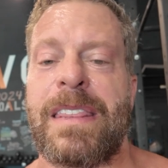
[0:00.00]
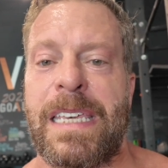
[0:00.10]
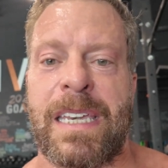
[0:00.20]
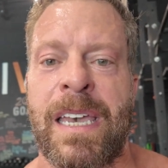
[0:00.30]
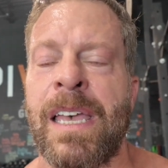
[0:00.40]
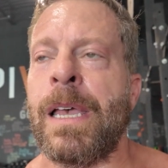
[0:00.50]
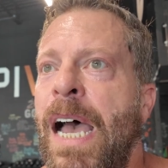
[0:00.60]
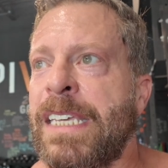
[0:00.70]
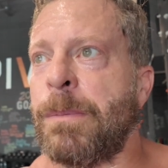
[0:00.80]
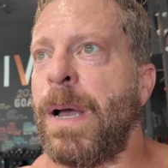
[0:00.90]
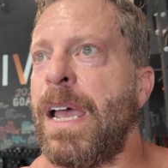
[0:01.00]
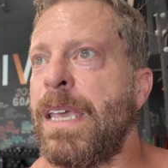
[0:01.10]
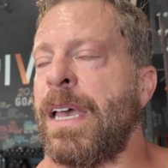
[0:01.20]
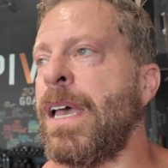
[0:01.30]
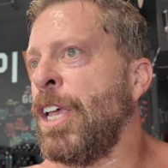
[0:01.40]
I think I could
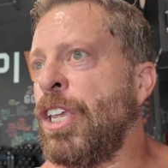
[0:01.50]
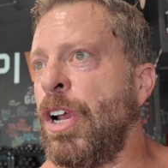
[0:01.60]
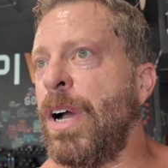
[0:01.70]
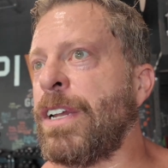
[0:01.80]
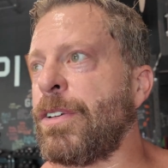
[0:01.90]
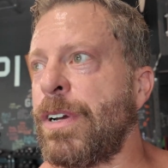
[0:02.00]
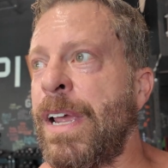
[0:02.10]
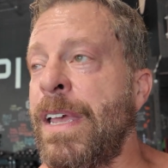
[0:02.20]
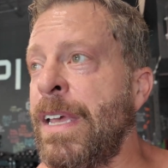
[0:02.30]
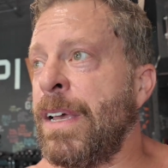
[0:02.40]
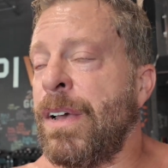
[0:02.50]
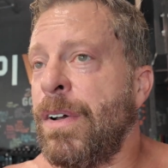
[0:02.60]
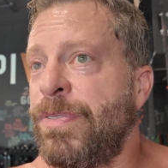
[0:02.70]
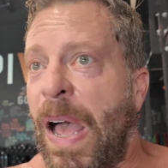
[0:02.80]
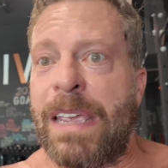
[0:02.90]
buy, another
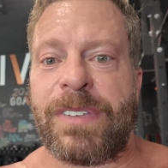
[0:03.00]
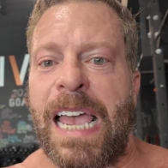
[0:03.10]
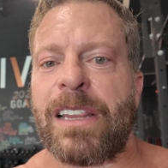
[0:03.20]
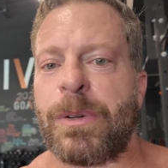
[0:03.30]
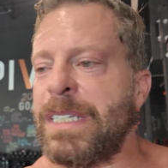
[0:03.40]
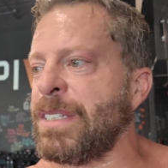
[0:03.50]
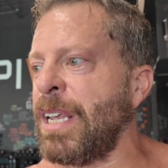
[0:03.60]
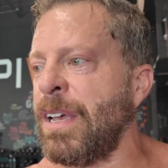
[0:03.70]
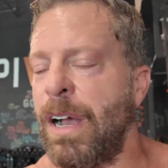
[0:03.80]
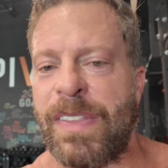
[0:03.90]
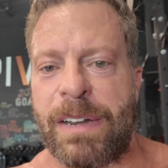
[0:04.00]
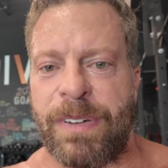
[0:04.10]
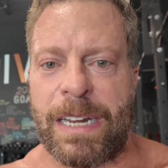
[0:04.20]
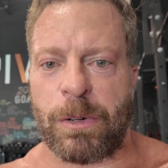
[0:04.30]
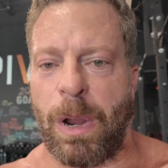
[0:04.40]
5 calories on that
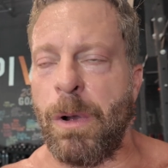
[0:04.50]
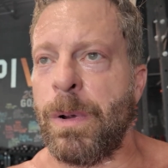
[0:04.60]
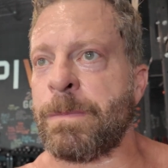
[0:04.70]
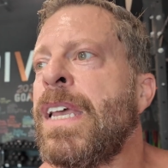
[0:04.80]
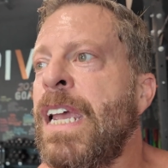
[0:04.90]
final row.